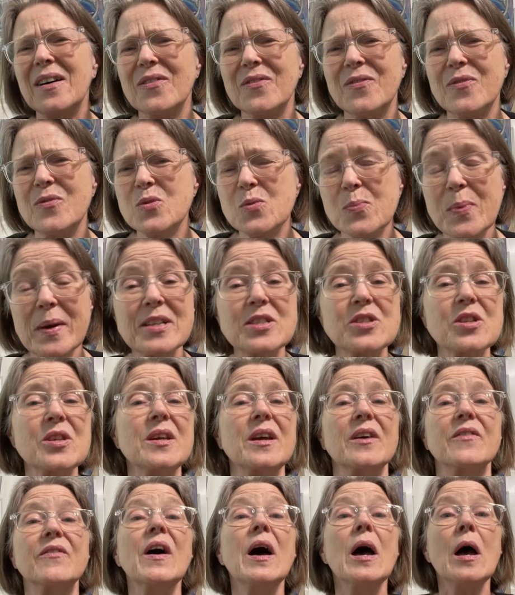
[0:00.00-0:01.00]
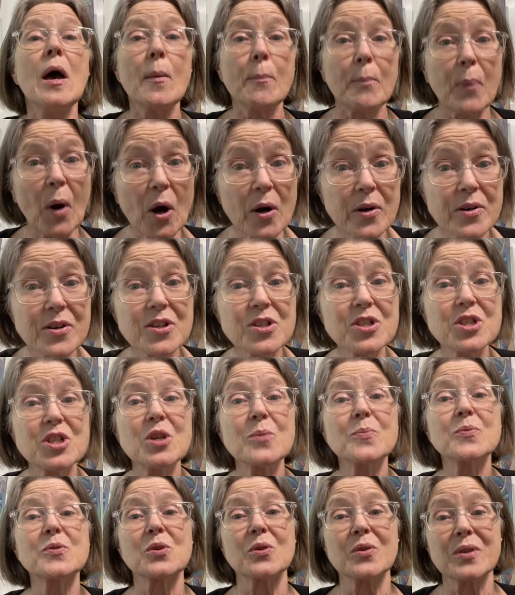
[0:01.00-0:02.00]
of, especially of
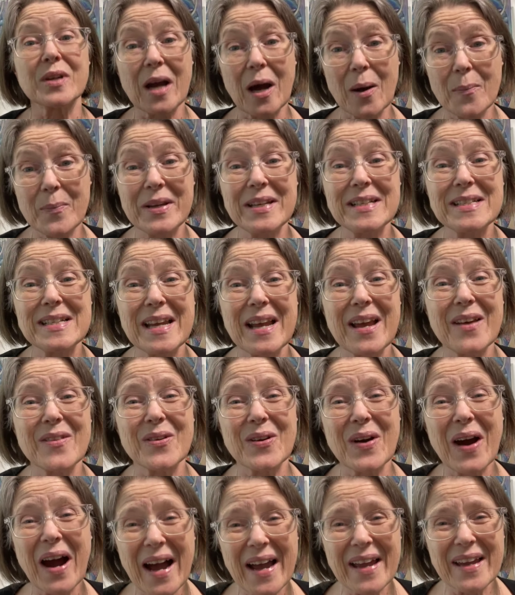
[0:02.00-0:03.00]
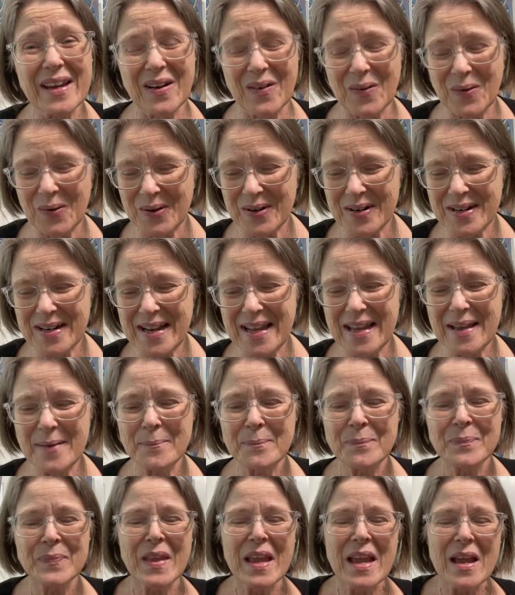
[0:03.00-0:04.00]
partnerships or coming together. Hi,
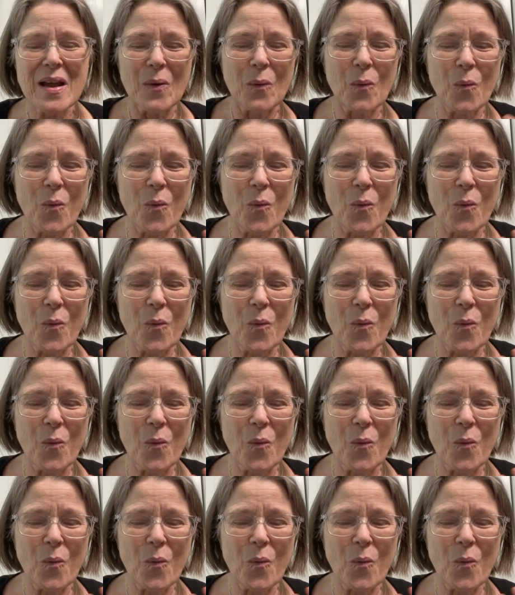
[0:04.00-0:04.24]
Courtney.